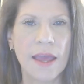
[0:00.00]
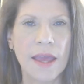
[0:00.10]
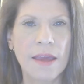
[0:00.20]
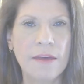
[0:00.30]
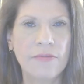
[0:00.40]

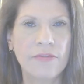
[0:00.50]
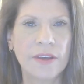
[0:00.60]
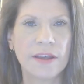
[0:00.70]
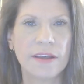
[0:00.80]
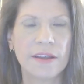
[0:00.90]
If
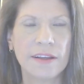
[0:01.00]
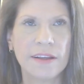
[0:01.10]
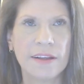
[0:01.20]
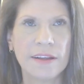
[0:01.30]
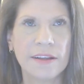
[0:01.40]

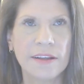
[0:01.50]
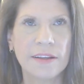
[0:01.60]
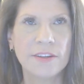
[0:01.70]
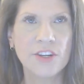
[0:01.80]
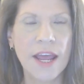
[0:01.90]

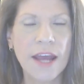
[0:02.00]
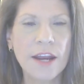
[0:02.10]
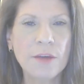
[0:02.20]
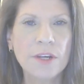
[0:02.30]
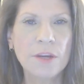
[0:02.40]

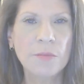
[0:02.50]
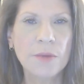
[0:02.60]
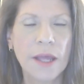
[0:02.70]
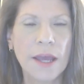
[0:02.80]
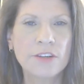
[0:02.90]
genetic
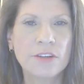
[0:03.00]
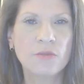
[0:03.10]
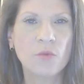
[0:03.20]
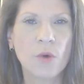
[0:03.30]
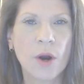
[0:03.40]

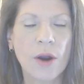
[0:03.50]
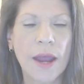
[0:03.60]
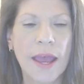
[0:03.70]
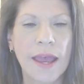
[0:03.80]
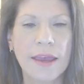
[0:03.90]
manipulation were
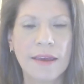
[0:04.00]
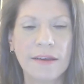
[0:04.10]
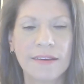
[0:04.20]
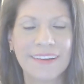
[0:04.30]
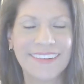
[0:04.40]
a
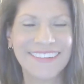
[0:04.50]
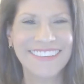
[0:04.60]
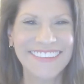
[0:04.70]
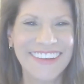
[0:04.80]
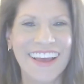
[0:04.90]

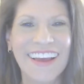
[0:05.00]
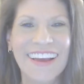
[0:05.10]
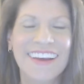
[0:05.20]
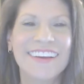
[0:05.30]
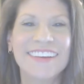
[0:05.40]

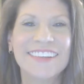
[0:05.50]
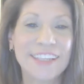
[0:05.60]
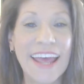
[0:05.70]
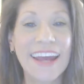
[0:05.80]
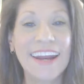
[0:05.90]

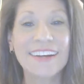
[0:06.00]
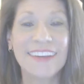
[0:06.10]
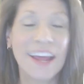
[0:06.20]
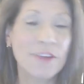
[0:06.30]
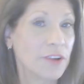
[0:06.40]
set it
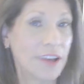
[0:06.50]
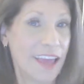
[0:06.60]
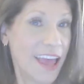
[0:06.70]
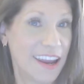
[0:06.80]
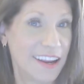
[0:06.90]
and
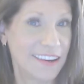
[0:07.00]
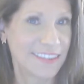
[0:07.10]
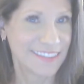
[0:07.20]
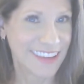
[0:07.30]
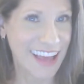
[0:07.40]
forget it
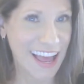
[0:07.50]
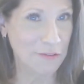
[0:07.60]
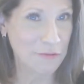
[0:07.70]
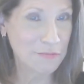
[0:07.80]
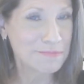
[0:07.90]
kind
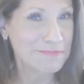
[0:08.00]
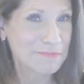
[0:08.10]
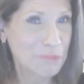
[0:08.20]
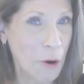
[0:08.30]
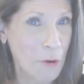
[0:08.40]
of
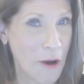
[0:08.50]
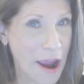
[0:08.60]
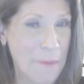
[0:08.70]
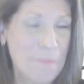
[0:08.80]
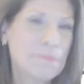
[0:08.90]

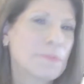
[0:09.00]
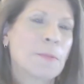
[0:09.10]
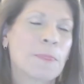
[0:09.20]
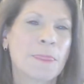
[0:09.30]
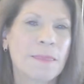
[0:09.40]
program,
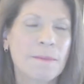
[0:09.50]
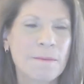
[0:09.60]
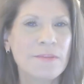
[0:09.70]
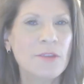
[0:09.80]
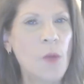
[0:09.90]

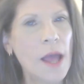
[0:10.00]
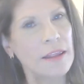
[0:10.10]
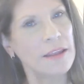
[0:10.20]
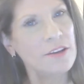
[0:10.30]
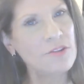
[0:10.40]
then why do
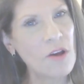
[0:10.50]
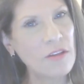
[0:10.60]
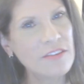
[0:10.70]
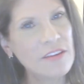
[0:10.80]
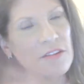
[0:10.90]
they do all
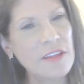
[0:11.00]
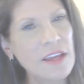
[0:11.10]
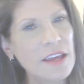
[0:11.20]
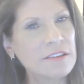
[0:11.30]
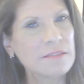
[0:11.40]
these other
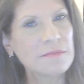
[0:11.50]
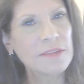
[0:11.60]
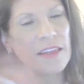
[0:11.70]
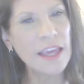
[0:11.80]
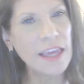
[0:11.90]
things?
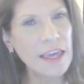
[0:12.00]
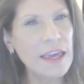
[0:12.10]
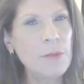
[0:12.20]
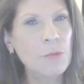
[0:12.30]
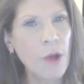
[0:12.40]
And they
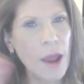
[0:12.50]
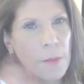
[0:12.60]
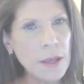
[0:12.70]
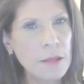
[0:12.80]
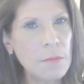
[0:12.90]
keep
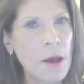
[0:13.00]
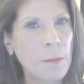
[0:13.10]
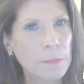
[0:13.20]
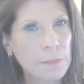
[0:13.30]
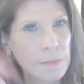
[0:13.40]
ramping them up.
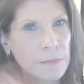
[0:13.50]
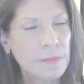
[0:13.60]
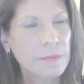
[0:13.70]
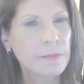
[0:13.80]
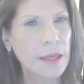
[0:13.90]

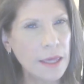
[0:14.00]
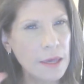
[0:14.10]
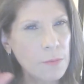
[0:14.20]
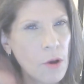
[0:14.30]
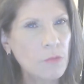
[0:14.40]
They
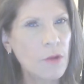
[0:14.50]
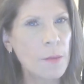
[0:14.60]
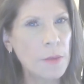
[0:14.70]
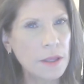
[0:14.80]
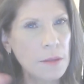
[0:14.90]
keep on
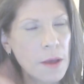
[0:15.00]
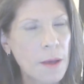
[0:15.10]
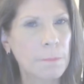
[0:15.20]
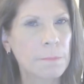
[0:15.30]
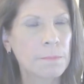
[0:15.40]
ramping them up.